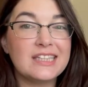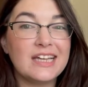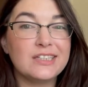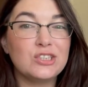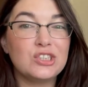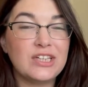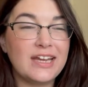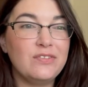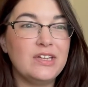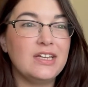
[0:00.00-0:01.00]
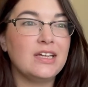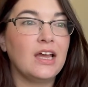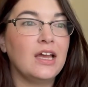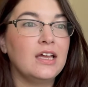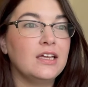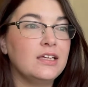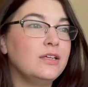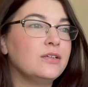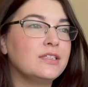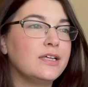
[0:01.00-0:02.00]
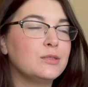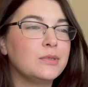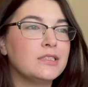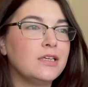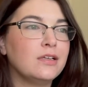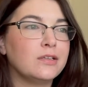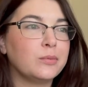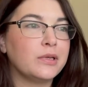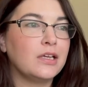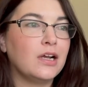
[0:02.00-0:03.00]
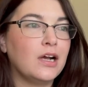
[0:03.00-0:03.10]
that shaving irritates my skin a little bit.